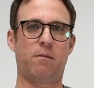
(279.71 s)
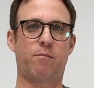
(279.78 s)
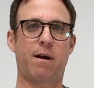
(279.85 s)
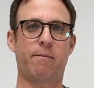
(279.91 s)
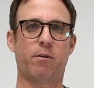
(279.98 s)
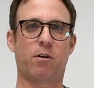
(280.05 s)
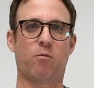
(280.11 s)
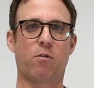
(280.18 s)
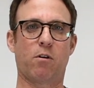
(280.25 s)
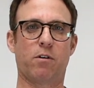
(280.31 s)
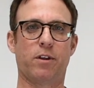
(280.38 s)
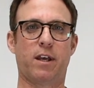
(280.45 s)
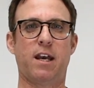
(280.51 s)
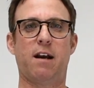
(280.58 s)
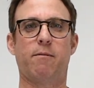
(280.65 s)
probably going to work on
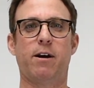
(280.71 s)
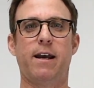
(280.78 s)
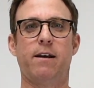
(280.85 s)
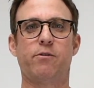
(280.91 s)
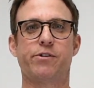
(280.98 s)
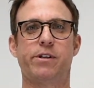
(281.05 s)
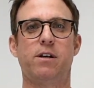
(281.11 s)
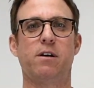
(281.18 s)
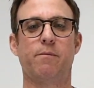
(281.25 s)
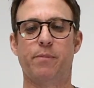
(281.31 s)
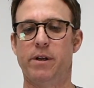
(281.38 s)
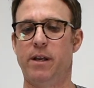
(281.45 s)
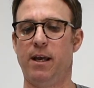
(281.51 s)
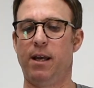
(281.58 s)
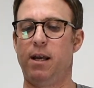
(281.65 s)
the camera angles here,
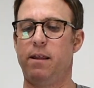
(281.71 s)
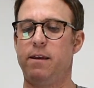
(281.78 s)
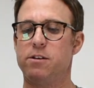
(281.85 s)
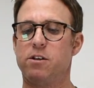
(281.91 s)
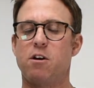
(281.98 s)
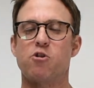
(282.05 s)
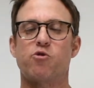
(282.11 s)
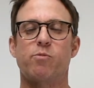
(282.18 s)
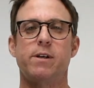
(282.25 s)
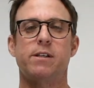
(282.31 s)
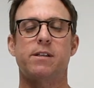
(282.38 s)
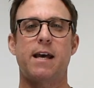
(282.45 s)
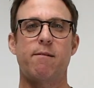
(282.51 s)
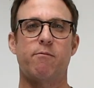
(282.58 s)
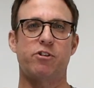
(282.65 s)
but there's a ghost ring
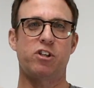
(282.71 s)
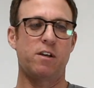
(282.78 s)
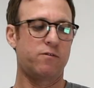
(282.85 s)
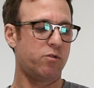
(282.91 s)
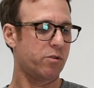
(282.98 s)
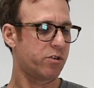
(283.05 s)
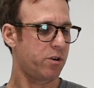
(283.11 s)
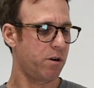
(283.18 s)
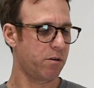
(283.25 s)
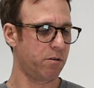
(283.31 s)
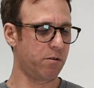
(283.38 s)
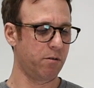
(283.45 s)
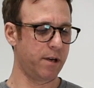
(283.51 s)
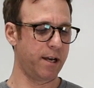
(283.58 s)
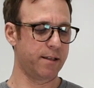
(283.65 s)
sight which gives you a
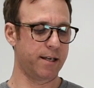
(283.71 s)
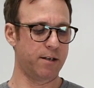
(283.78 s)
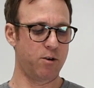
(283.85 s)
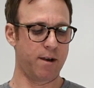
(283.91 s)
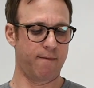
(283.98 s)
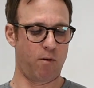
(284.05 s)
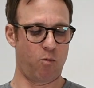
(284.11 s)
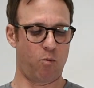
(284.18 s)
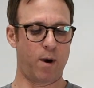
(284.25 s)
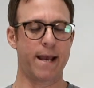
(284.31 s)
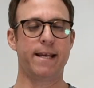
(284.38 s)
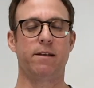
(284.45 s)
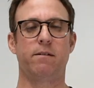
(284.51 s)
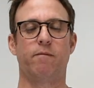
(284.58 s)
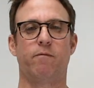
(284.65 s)
circle, and then you have a
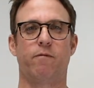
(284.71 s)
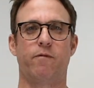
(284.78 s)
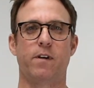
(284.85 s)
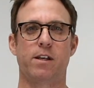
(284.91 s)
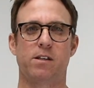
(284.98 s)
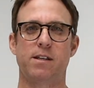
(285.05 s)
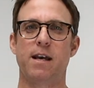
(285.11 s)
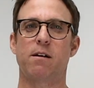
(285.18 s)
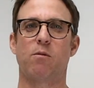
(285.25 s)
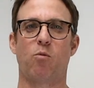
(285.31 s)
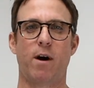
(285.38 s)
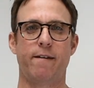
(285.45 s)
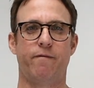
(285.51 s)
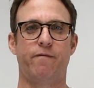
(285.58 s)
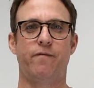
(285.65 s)
white standard
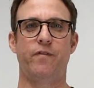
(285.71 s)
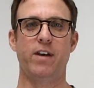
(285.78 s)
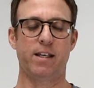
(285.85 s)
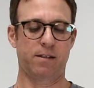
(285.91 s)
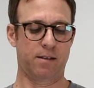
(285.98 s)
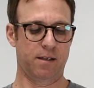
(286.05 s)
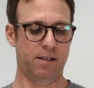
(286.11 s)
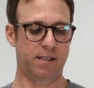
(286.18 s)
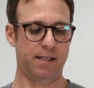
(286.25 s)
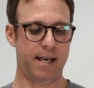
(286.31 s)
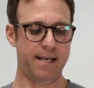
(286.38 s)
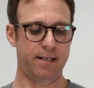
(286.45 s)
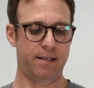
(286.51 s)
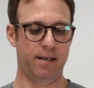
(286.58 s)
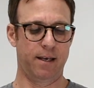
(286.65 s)
white fixed
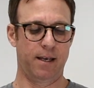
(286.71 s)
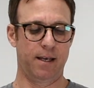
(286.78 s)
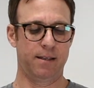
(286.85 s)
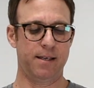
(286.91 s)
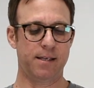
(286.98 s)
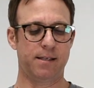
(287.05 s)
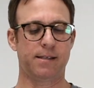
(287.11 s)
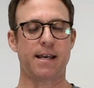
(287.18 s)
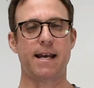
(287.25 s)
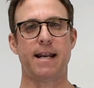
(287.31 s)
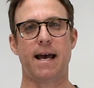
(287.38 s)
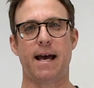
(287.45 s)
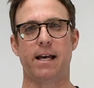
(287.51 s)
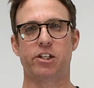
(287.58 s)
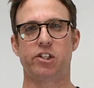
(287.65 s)
sight. This sight
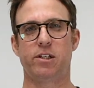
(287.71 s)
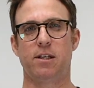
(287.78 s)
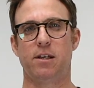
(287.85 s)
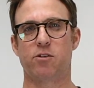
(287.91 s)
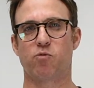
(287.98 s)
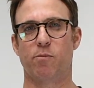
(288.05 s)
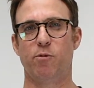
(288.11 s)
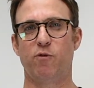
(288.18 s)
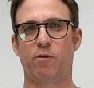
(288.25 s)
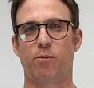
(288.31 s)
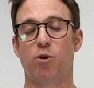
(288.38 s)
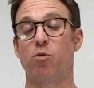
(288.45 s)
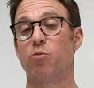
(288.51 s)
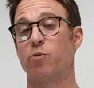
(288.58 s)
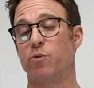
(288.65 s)
actually is
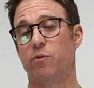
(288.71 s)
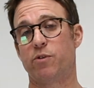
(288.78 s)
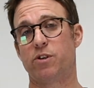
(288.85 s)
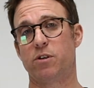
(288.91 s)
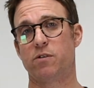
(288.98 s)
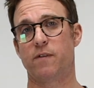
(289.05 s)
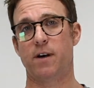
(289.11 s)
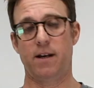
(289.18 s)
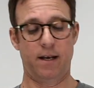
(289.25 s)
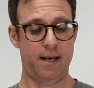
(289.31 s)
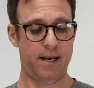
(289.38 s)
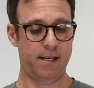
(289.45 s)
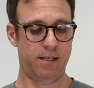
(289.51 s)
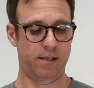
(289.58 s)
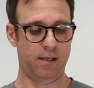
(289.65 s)
removable, which is very
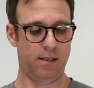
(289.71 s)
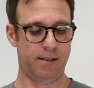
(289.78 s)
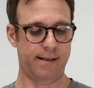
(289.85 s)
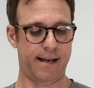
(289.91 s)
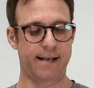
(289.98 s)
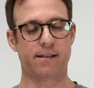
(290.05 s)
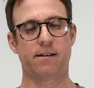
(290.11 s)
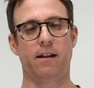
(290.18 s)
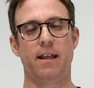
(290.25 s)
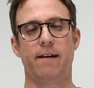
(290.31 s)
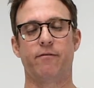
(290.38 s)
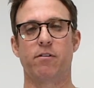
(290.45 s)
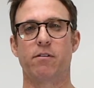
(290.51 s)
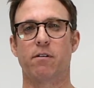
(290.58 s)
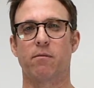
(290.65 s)
nice. It slides to the
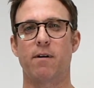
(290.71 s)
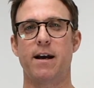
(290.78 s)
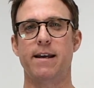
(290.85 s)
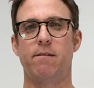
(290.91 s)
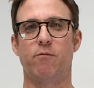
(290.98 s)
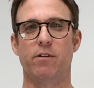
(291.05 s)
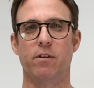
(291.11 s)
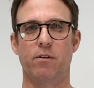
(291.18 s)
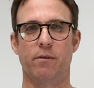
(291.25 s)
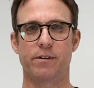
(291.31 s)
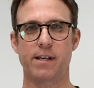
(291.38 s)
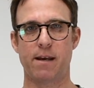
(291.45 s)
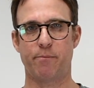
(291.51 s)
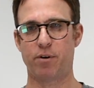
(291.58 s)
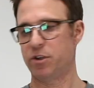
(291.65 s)
left or to the right with a little
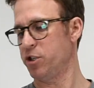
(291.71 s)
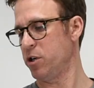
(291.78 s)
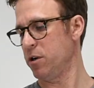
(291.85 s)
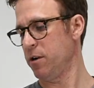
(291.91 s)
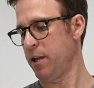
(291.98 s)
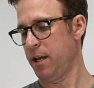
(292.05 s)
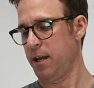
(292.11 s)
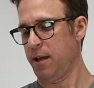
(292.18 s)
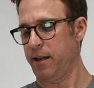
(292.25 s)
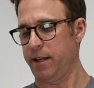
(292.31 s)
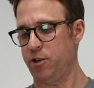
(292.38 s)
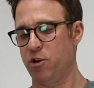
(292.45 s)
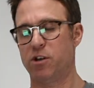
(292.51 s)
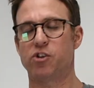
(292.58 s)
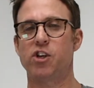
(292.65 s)
sight pusher.
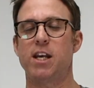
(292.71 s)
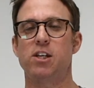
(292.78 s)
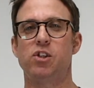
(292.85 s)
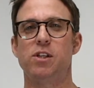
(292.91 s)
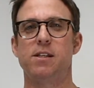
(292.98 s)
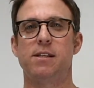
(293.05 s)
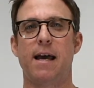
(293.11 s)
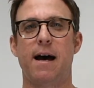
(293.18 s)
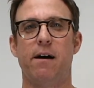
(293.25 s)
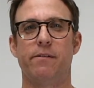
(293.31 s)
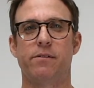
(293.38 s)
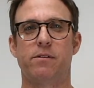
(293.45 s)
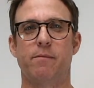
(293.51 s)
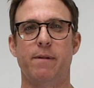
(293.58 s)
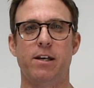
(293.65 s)
And you can change these
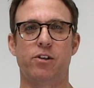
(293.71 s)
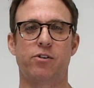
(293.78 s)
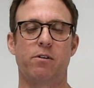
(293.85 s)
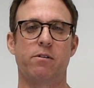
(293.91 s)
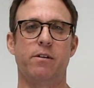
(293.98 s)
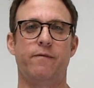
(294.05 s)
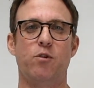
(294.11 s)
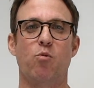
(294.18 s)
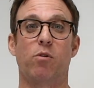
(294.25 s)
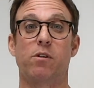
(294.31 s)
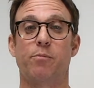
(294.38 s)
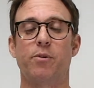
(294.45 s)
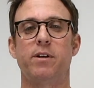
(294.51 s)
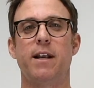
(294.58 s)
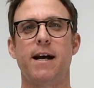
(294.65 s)
out to make sure if you want
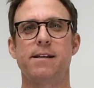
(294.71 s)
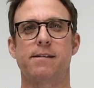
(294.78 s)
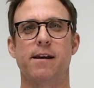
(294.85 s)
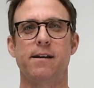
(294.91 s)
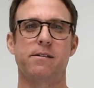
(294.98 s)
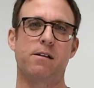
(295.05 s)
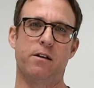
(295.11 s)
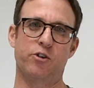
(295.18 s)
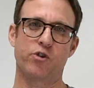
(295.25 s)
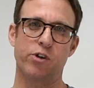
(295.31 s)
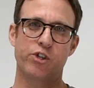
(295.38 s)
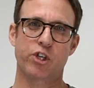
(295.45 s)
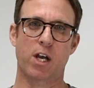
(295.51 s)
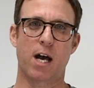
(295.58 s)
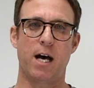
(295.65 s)
to put night sights on.
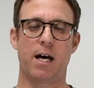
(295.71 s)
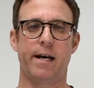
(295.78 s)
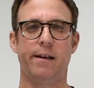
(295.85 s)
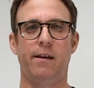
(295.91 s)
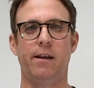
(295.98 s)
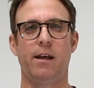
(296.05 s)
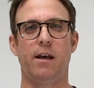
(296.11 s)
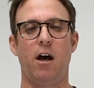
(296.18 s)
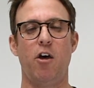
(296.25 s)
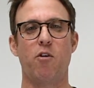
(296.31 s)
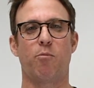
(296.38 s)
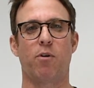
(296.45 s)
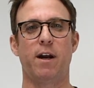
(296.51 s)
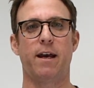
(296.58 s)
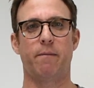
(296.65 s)
Trojacon, other
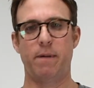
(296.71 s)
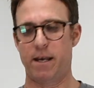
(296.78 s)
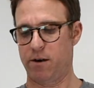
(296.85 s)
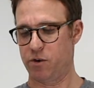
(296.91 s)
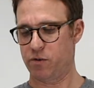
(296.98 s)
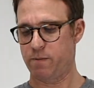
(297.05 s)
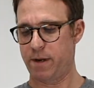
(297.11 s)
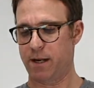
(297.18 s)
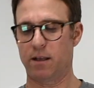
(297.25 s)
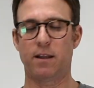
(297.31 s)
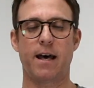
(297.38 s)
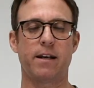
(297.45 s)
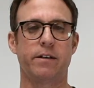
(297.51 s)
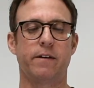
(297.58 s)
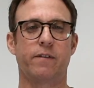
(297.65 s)
brand makers make a
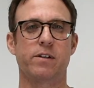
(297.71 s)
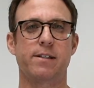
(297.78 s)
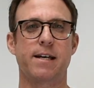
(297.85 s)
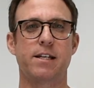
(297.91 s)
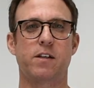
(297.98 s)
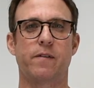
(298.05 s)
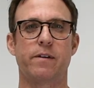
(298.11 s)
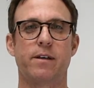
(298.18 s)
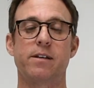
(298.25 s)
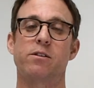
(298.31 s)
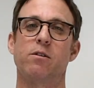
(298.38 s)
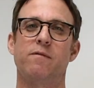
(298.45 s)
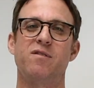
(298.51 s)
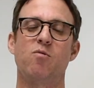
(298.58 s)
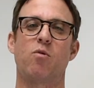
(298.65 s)
lot of different sights for this.
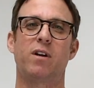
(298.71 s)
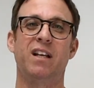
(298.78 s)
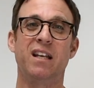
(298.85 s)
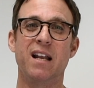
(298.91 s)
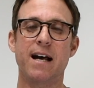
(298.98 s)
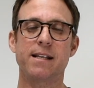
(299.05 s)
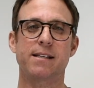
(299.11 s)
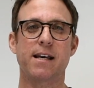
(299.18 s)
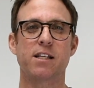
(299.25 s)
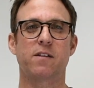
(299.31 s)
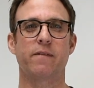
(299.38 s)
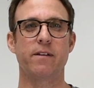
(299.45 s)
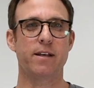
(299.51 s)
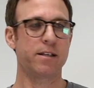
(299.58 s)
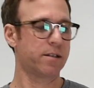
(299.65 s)
So if you wanted night sights
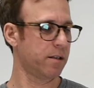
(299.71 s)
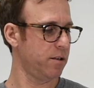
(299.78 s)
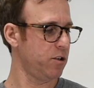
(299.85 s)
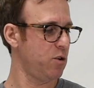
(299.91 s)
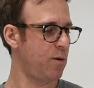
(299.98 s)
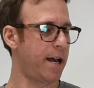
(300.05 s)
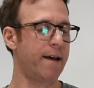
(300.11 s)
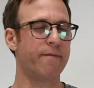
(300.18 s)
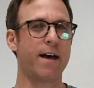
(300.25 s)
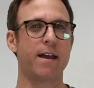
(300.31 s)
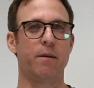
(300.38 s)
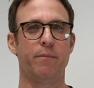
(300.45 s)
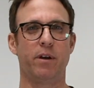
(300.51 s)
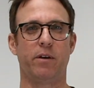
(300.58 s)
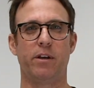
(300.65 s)
for this, you have that
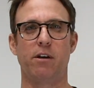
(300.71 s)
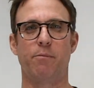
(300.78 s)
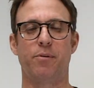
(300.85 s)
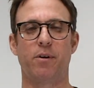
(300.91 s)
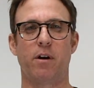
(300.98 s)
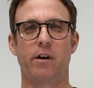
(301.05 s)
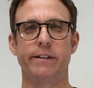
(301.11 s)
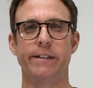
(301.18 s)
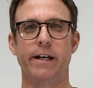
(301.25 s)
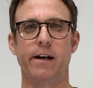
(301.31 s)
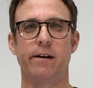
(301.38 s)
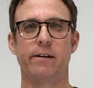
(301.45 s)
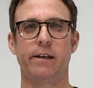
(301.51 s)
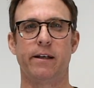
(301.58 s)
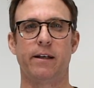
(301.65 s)
ability to put on
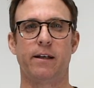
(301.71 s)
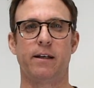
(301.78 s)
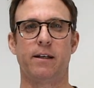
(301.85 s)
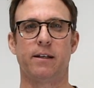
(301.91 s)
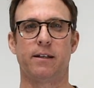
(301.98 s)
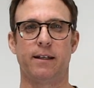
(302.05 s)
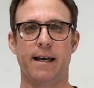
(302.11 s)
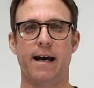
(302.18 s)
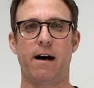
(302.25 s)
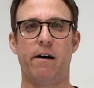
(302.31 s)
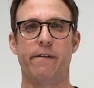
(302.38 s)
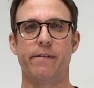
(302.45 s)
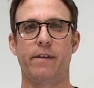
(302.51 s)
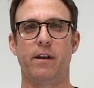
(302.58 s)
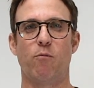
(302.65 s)
there.
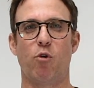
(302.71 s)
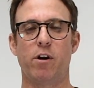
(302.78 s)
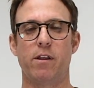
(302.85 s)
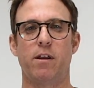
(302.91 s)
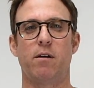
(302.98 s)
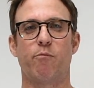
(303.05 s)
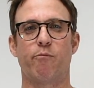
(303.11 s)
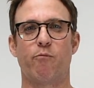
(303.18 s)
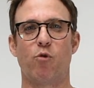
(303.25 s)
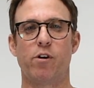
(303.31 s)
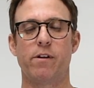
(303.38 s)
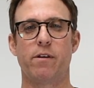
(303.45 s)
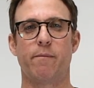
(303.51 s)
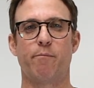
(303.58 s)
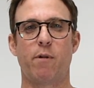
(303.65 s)
Now, then one
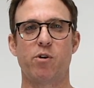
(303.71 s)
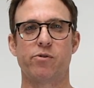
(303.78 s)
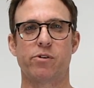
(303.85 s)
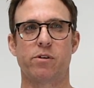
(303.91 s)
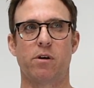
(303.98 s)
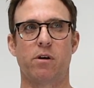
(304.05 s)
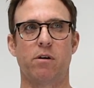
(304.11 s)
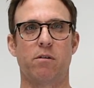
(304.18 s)
of the most